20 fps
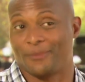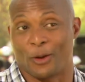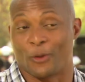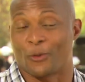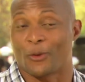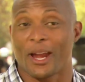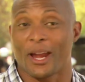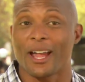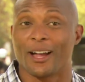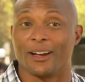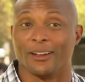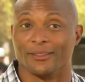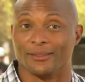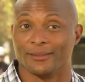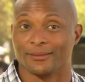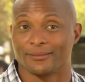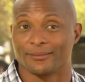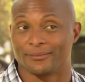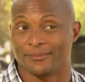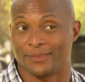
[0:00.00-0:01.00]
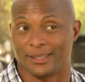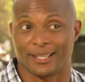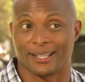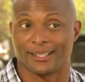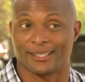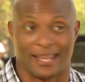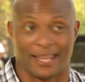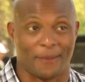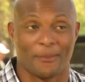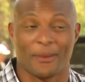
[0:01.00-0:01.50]
around
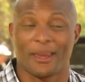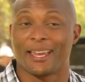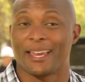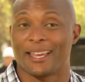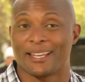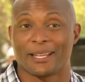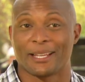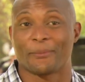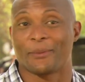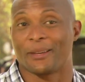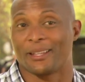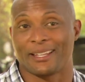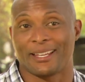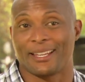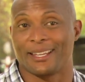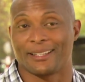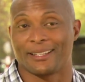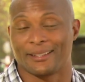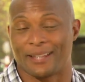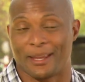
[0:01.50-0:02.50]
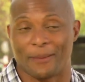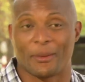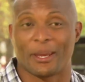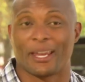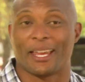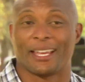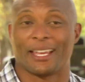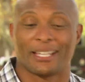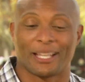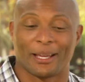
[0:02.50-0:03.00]
because they may end up in the they
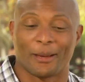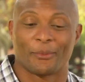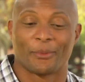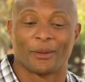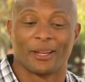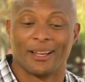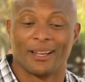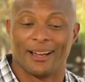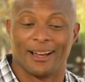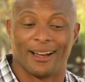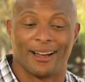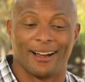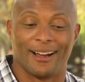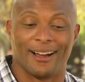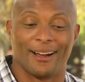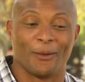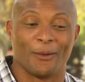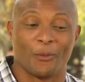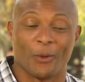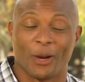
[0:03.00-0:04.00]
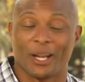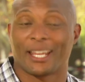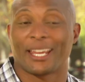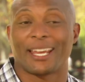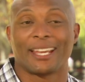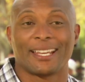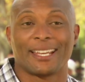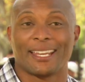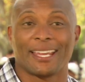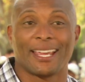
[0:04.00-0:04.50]
may end up uh, winning
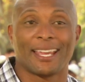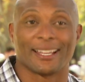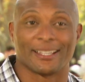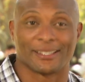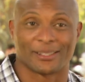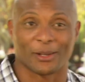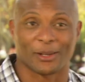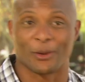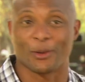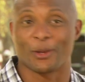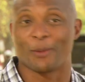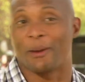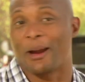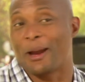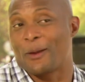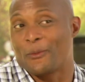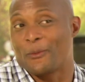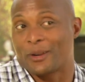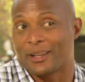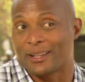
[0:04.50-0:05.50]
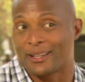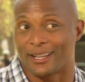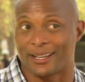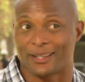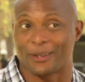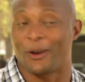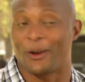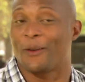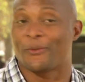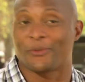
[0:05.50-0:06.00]
in the end. So you might want to
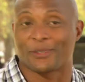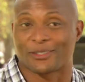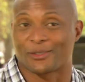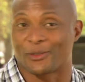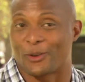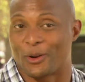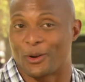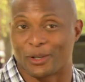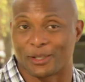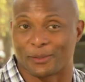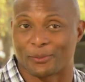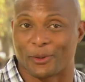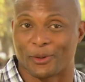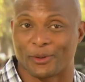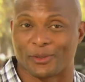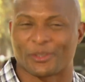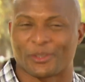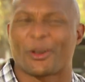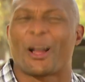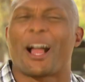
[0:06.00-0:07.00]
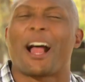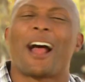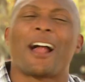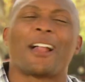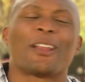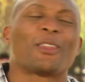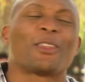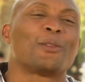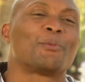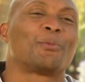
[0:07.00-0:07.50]
cut off the strongest person. So
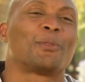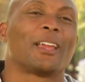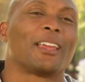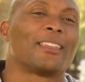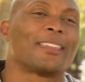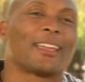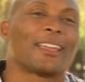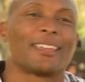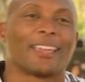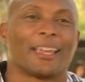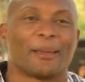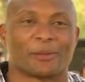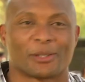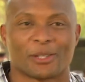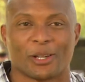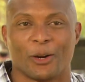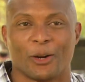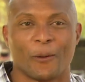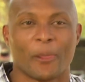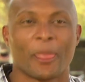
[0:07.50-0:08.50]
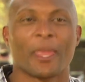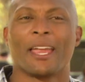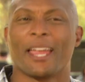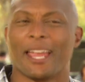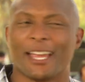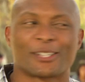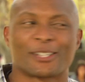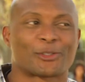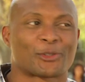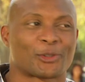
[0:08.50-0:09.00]
how do you play that game? So
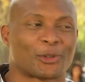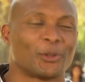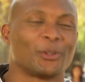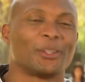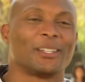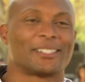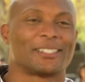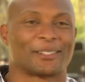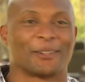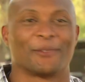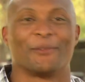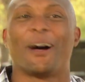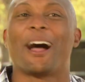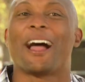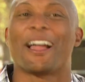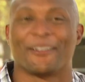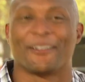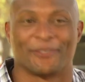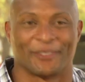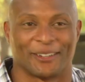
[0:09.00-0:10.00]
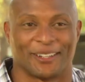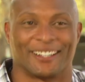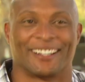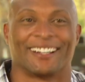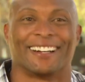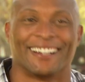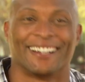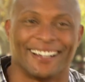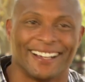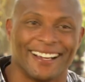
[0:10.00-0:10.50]
it's truly
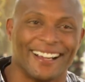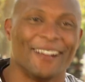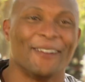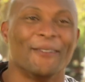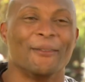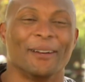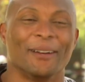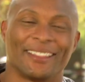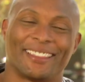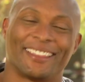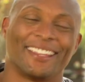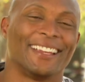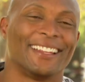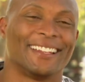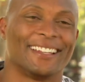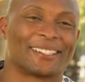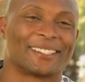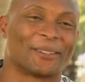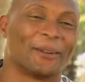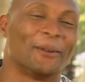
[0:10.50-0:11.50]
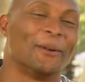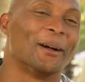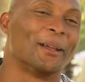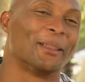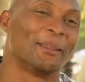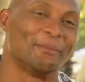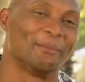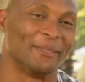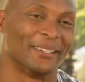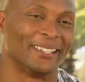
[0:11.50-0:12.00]
survivor within this whole
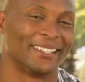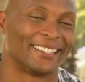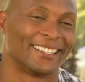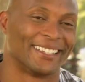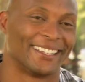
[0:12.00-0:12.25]
element.